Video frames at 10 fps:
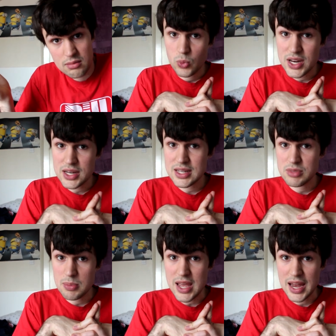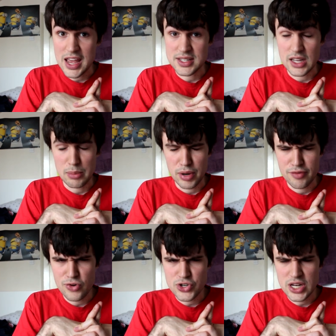We did attempt to meet Eddie Izzard, but
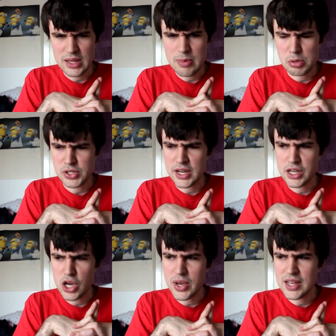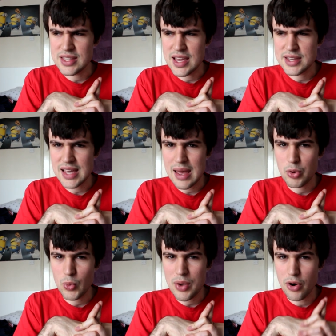unfortunately people started going into the exam,
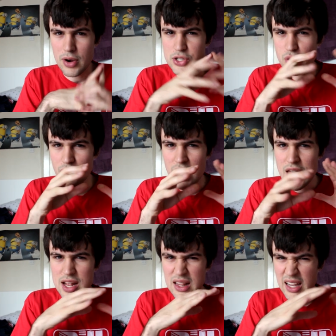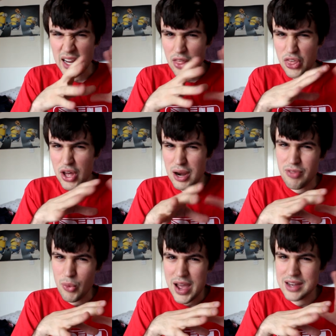and we were only sort of like a third of
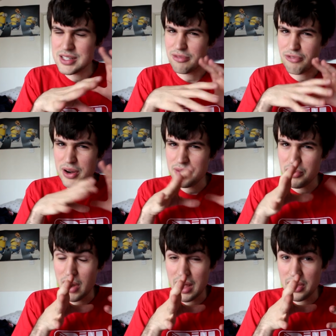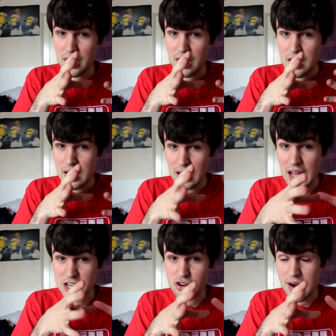the way to the front of the rather
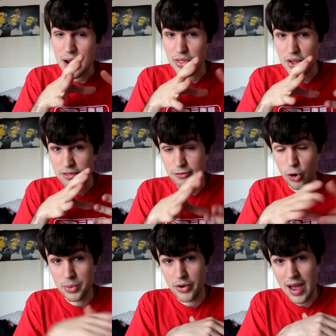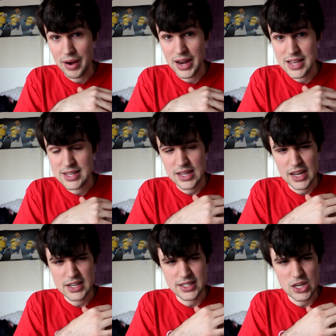large crowd that had formed around Eddie
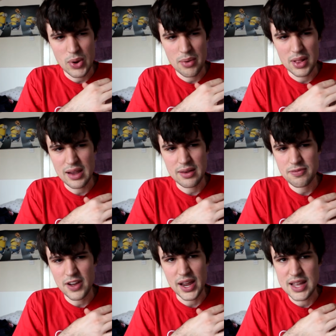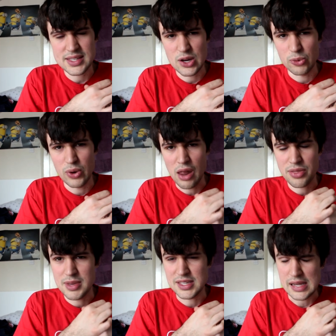Izzard, and so we were like, fuck it, it's not
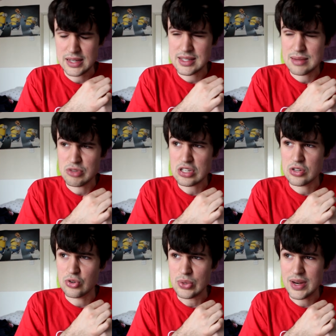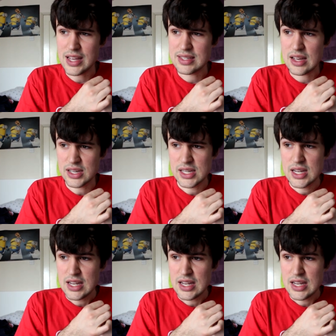worth missing an exam just to talk to Eddie Izzard.